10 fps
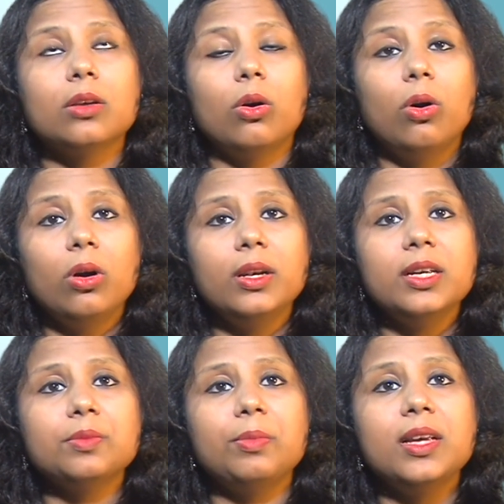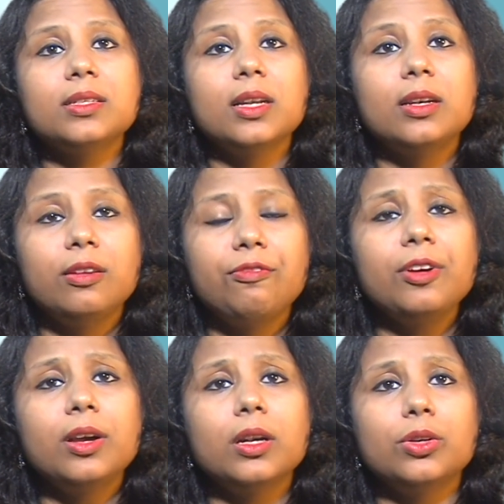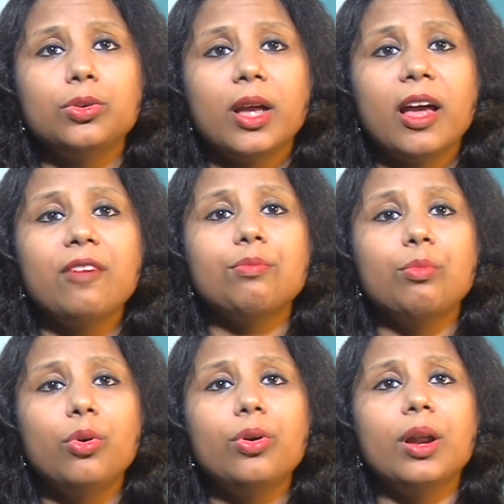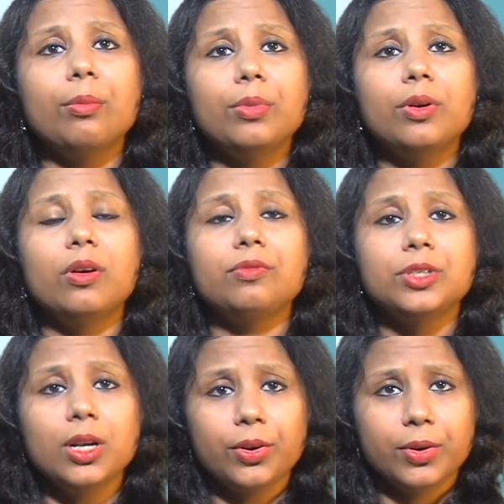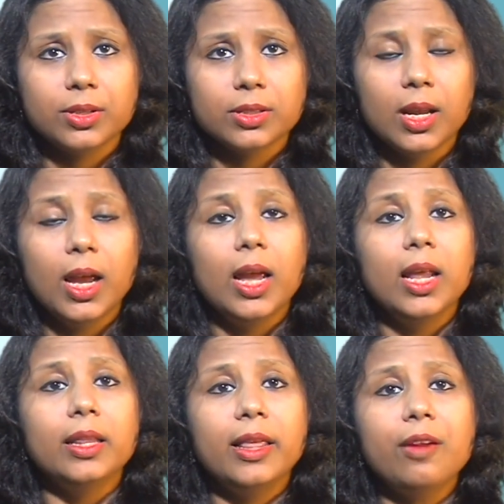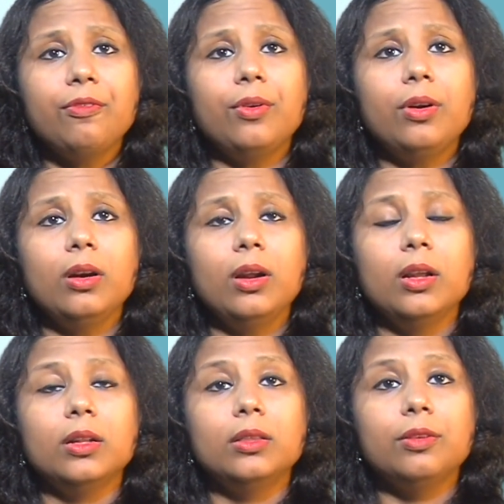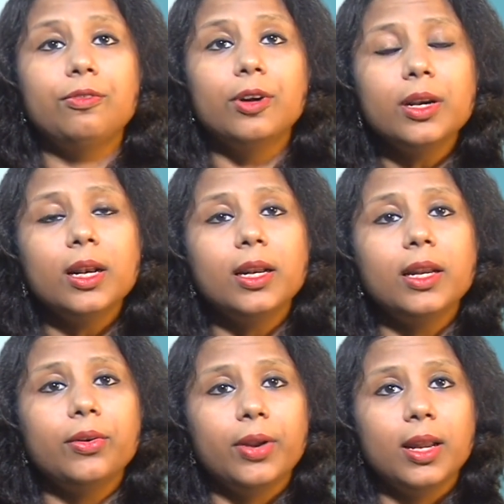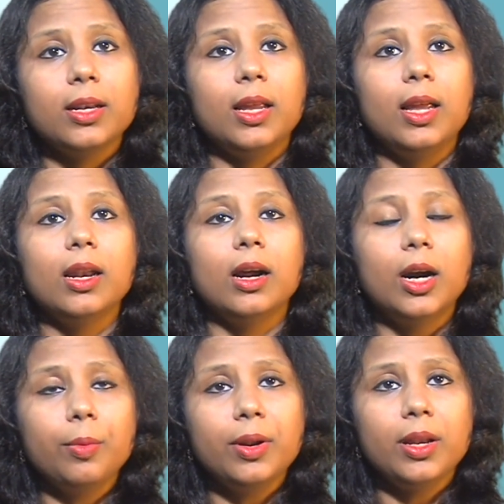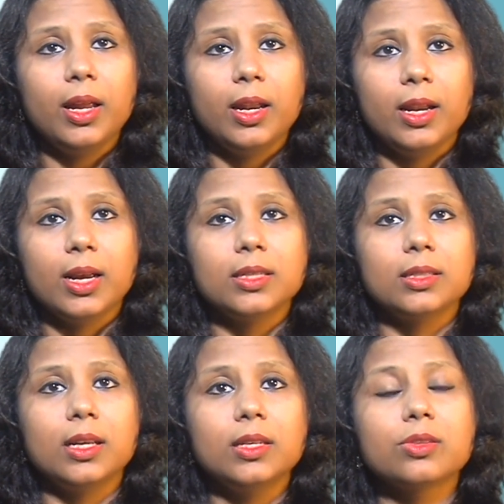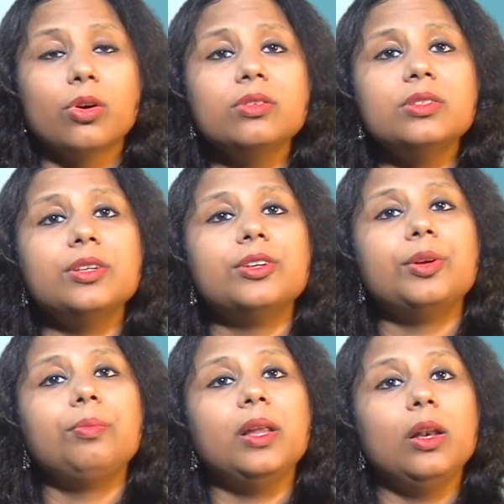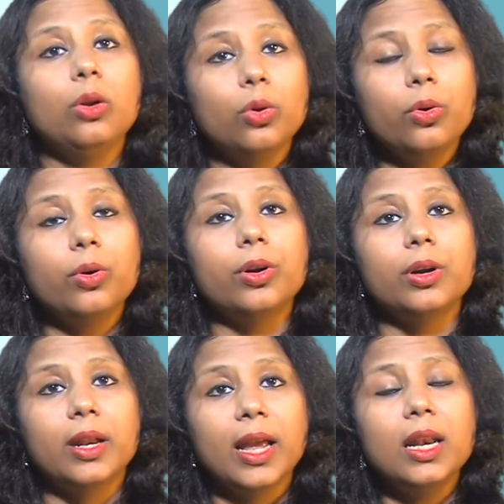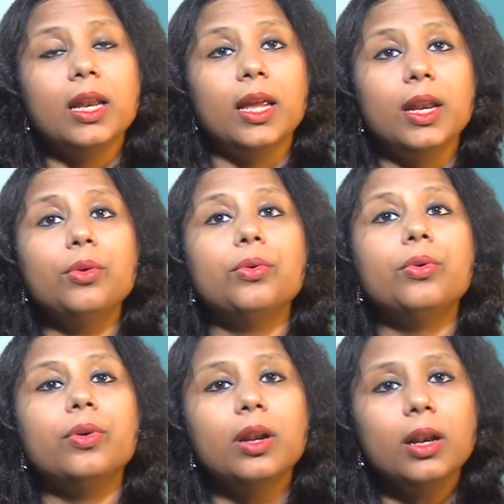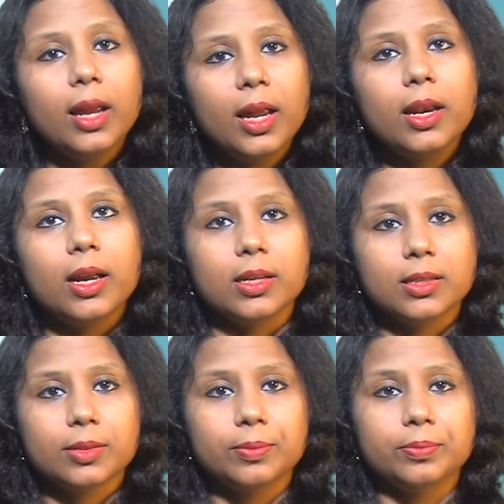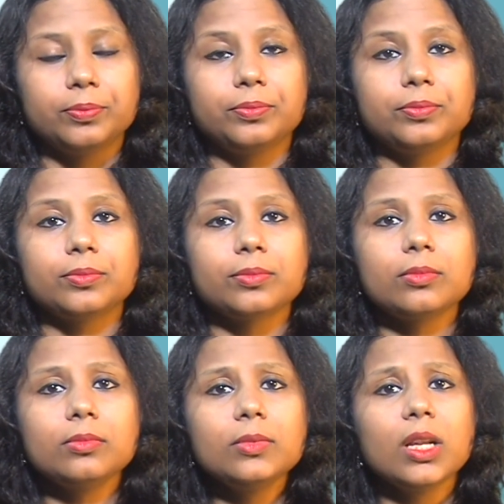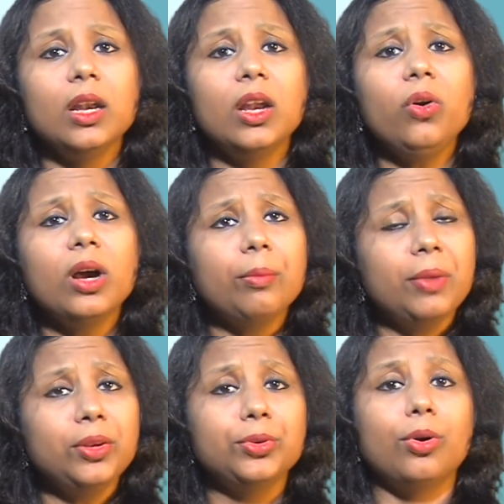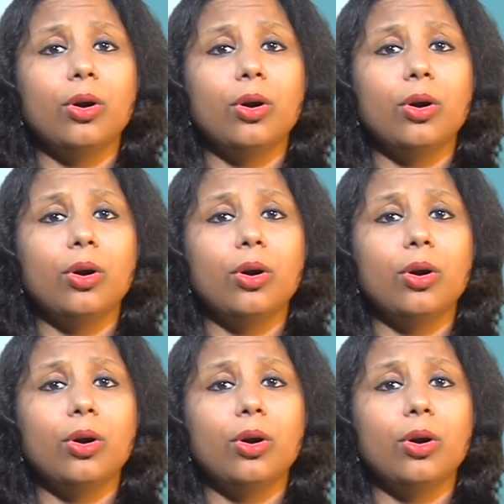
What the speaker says: all these makes it difficult to have more number of children. Therefore, the fertility rate in urban areas is considerably lower than in rural areas. Now coming to